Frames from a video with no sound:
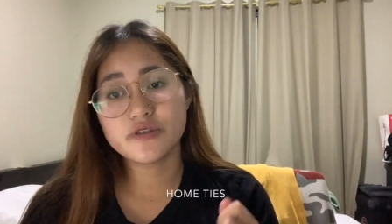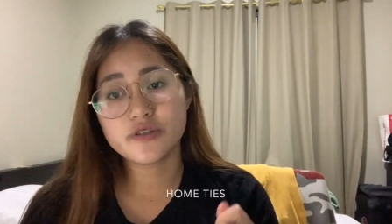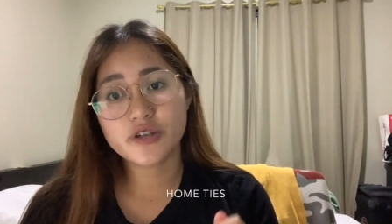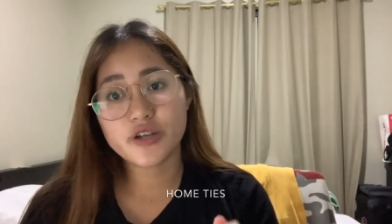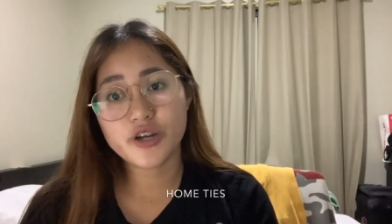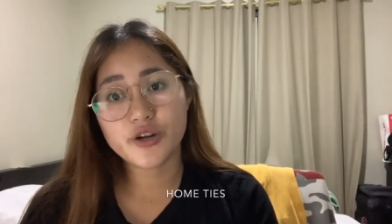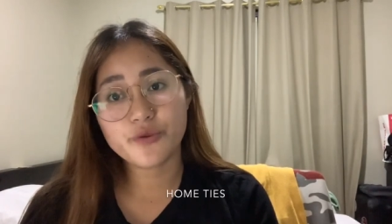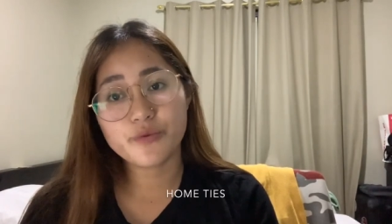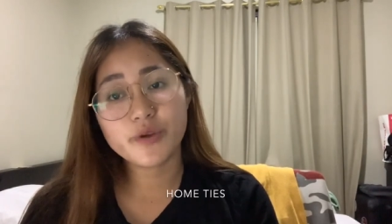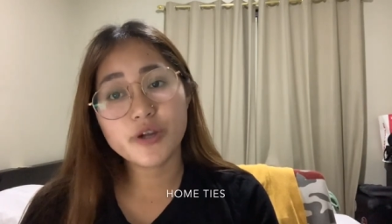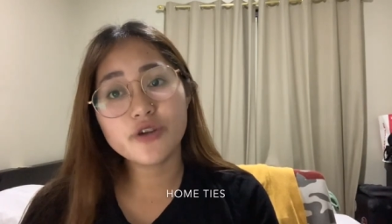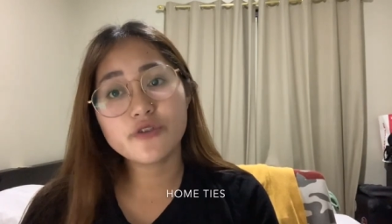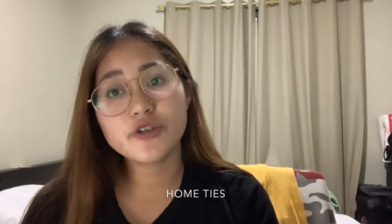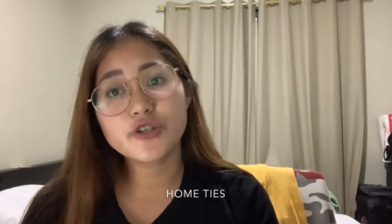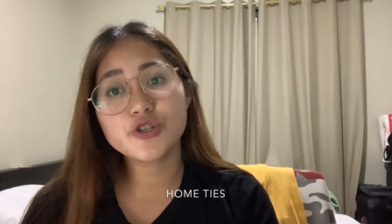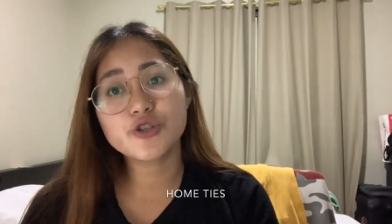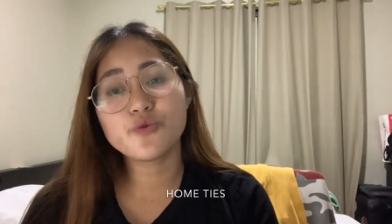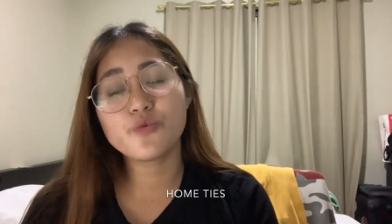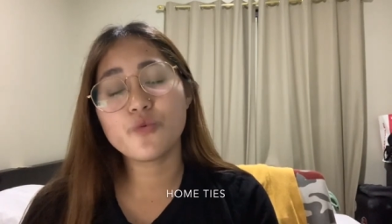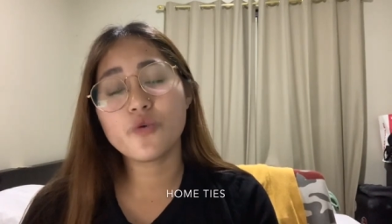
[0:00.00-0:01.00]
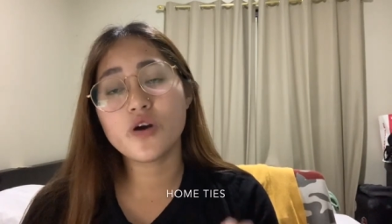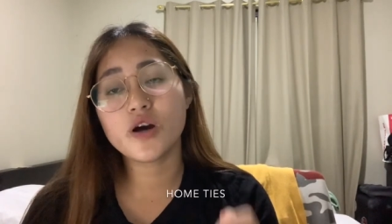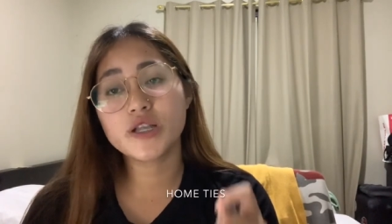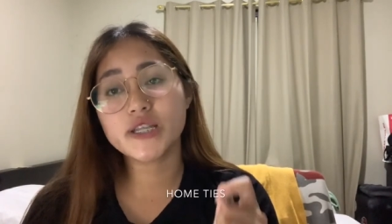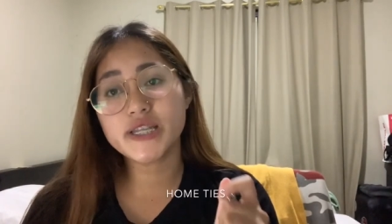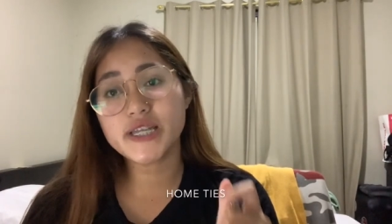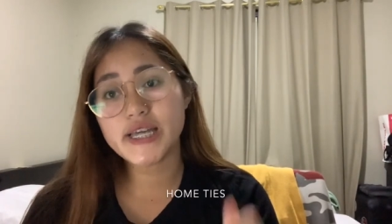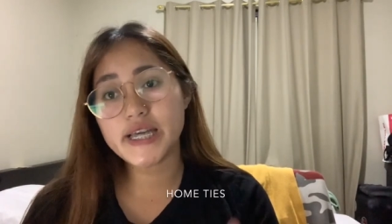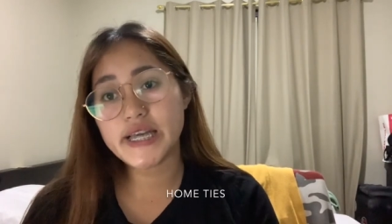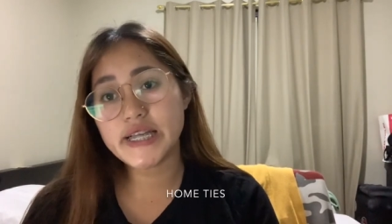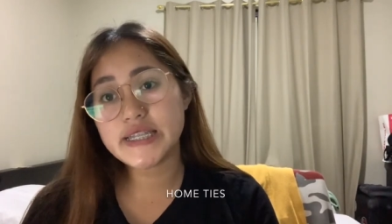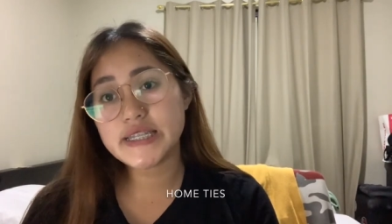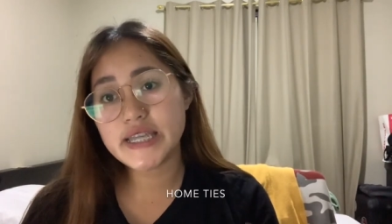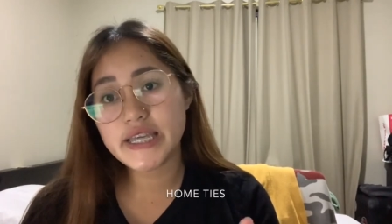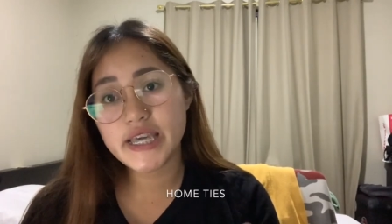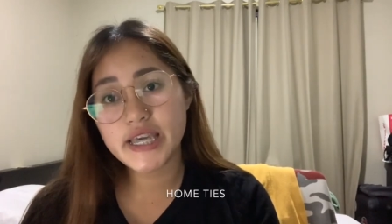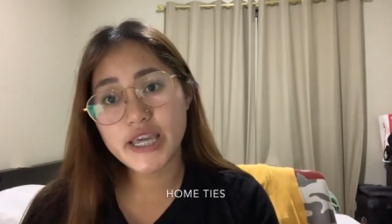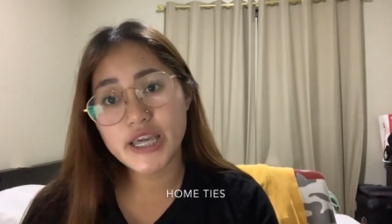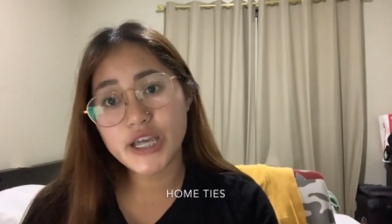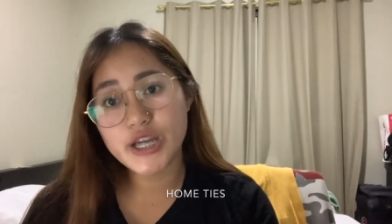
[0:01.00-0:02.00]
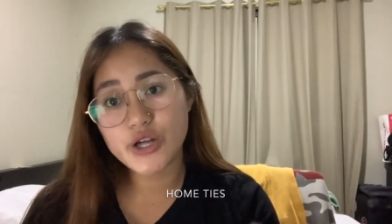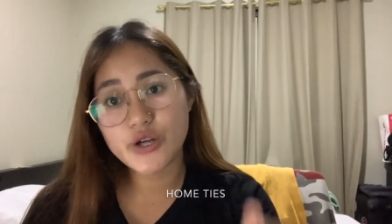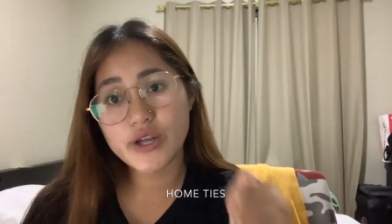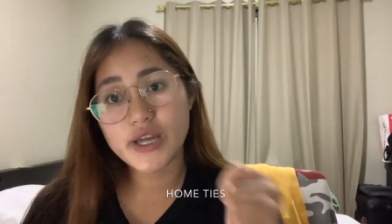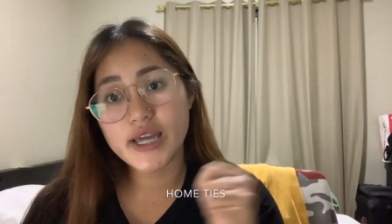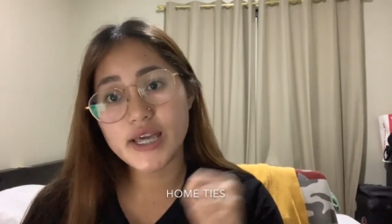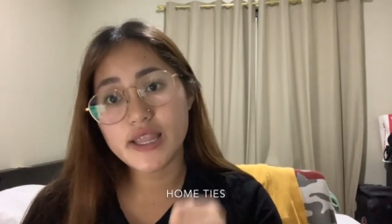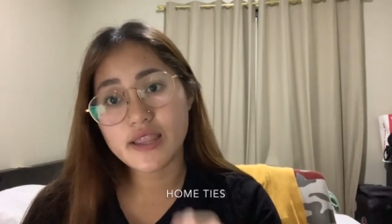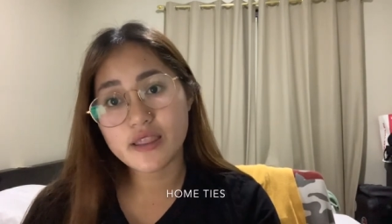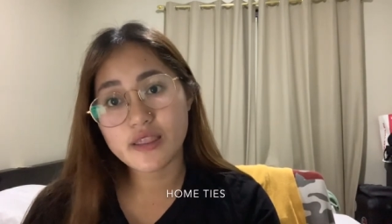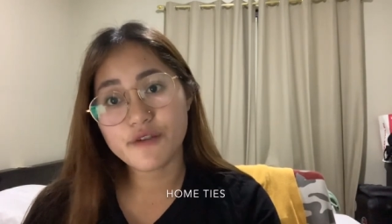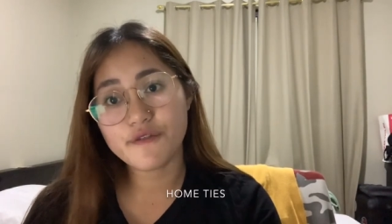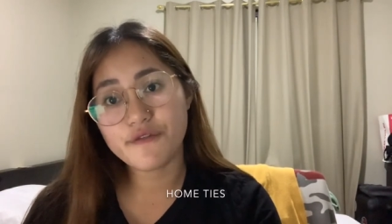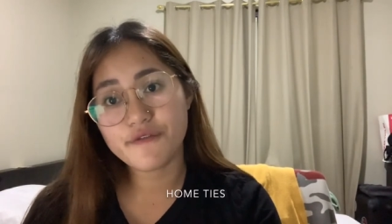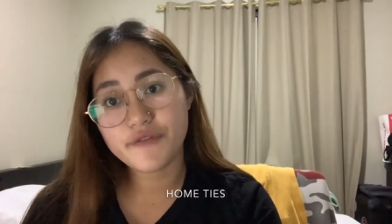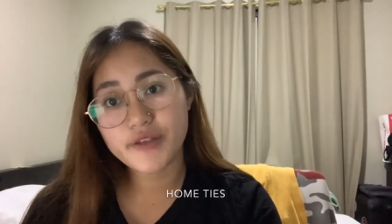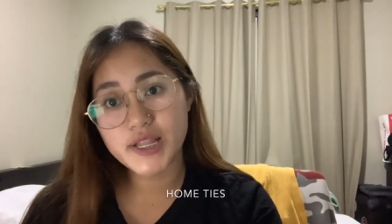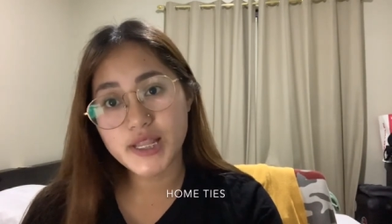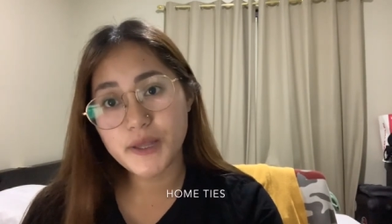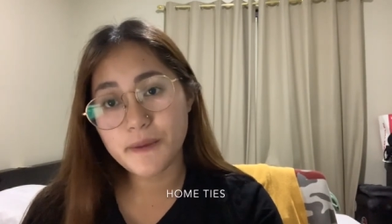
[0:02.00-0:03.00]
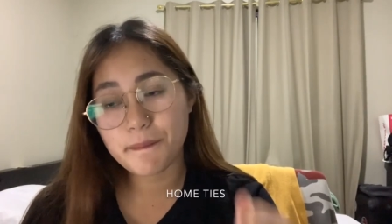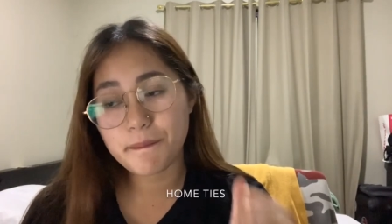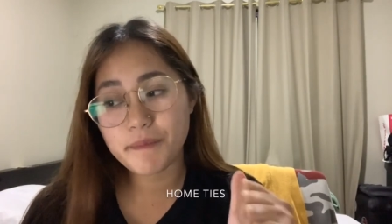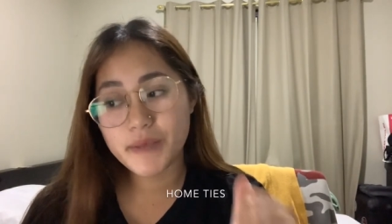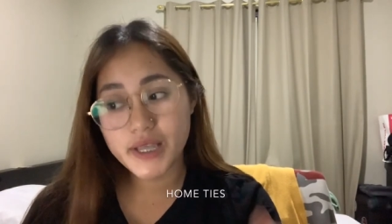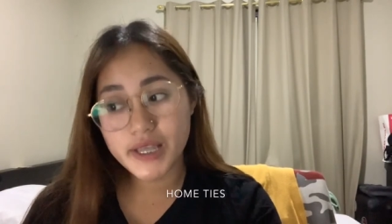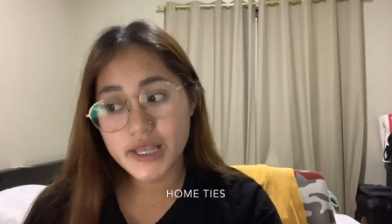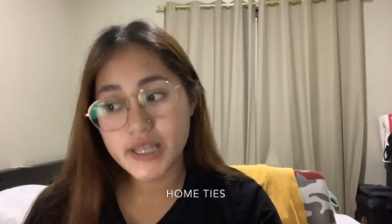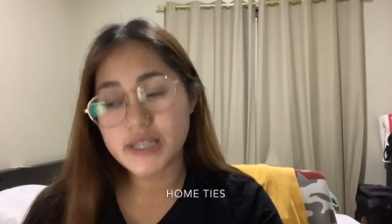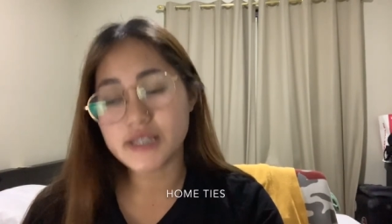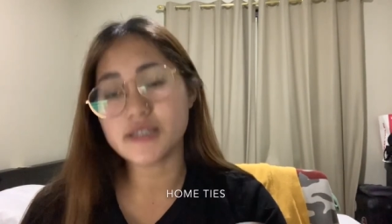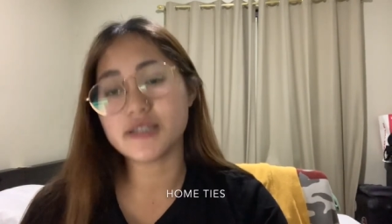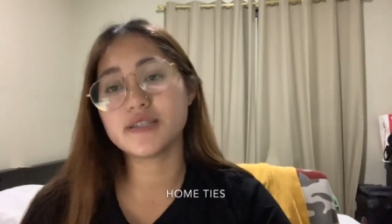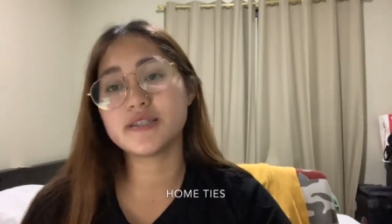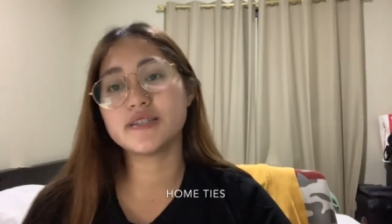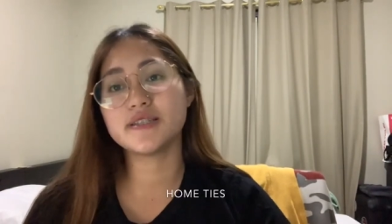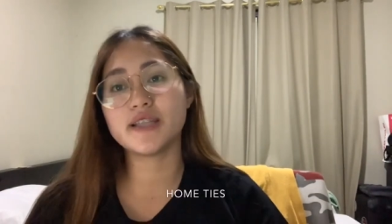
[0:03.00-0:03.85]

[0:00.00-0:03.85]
career that you want is here in the Philippines.